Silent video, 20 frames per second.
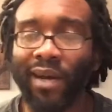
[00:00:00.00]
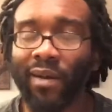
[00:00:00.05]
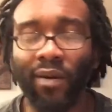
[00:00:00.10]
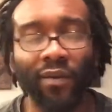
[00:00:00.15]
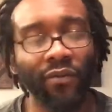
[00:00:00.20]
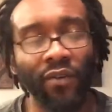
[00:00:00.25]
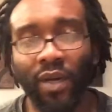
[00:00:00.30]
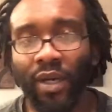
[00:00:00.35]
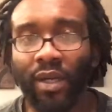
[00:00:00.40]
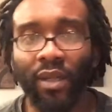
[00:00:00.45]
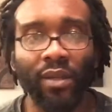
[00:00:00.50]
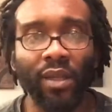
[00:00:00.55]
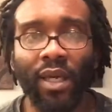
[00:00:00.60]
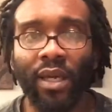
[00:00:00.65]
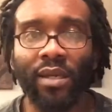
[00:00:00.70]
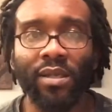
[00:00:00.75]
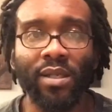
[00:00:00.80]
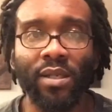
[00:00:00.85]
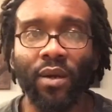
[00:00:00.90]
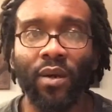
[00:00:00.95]
I don't fucking
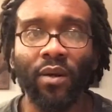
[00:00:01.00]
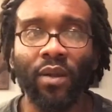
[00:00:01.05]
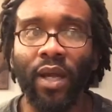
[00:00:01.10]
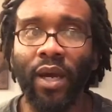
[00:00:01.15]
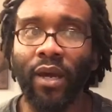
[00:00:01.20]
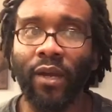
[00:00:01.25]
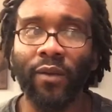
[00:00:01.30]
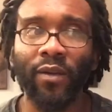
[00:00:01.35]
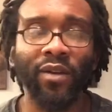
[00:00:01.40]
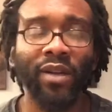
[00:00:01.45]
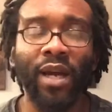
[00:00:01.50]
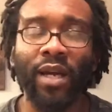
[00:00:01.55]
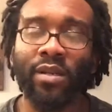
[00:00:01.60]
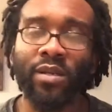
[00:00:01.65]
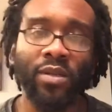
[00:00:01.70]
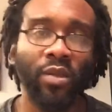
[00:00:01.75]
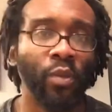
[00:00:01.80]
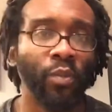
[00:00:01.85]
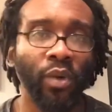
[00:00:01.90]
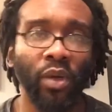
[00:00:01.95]
think so. Like, you're not a
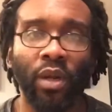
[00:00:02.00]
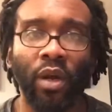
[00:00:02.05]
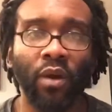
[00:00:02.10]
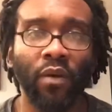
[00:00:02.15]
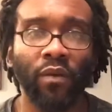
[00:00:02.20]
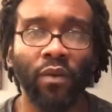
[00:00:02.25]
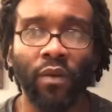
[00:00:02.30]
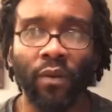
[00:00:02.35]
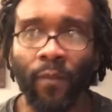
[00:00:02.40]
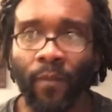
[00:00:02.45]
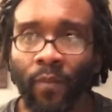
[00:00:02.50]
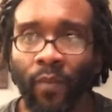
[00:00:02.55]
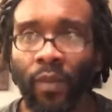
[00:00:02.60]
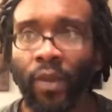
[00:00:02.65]
supernova.